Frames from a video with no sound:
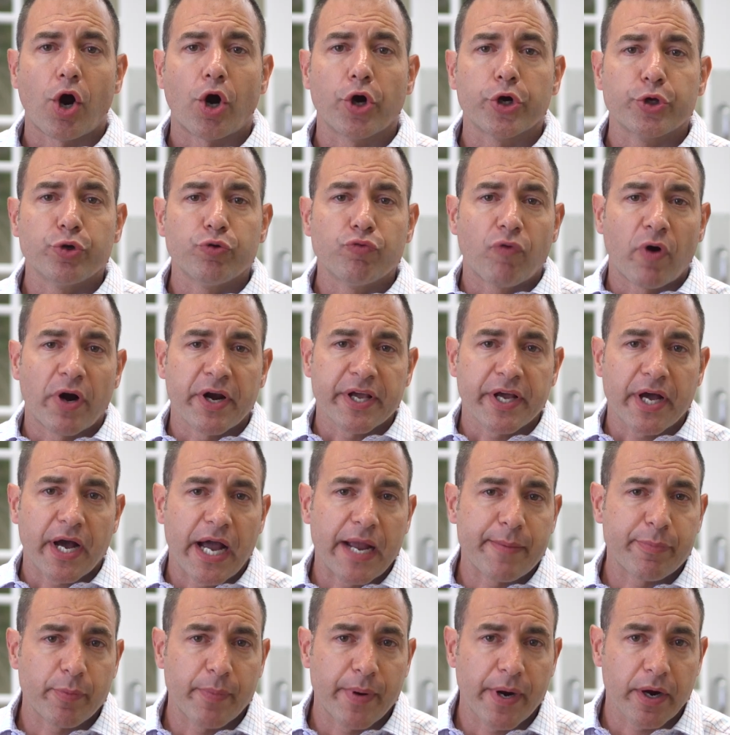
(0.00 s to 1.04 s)
Are you running a
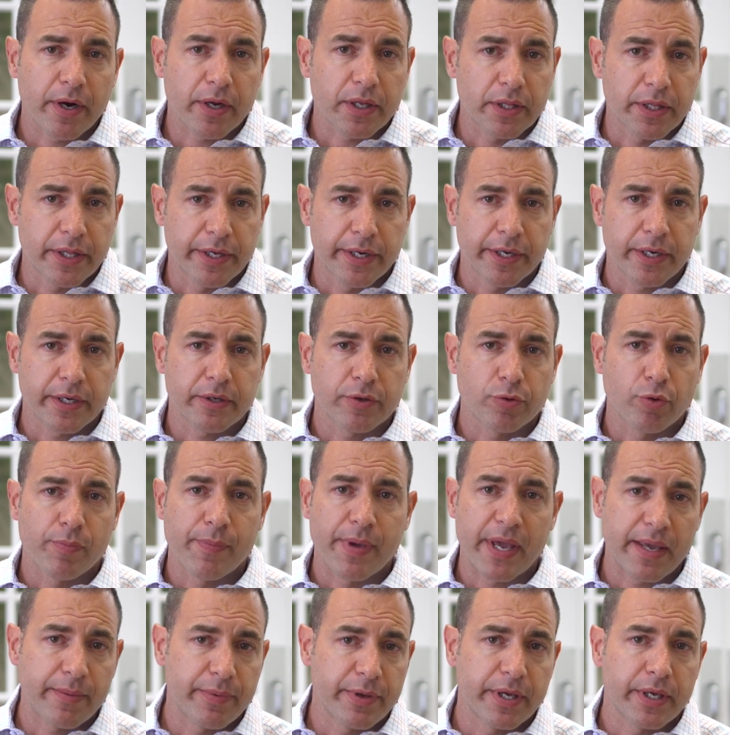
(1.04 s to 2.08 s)
hyperbaric clinic, or
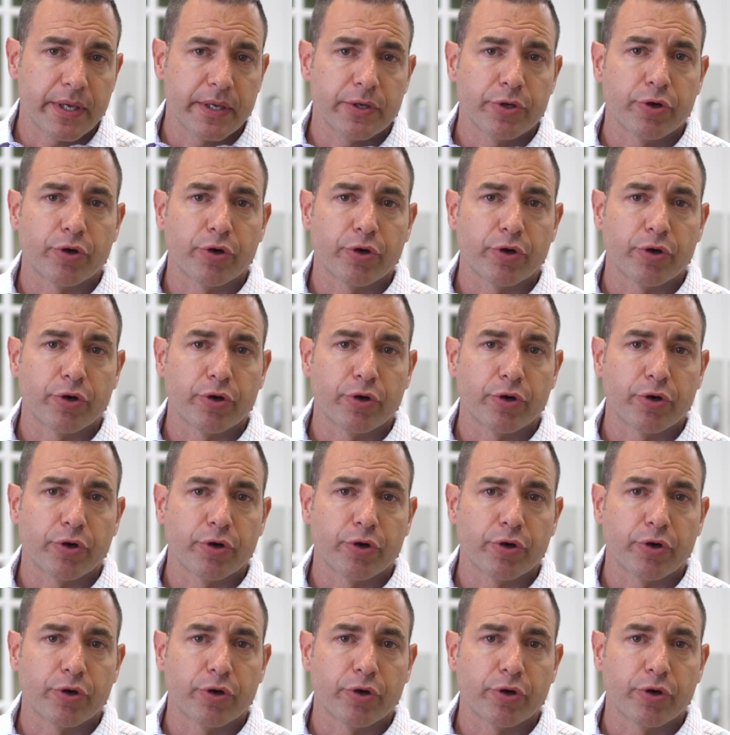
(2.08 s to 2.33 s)
maybe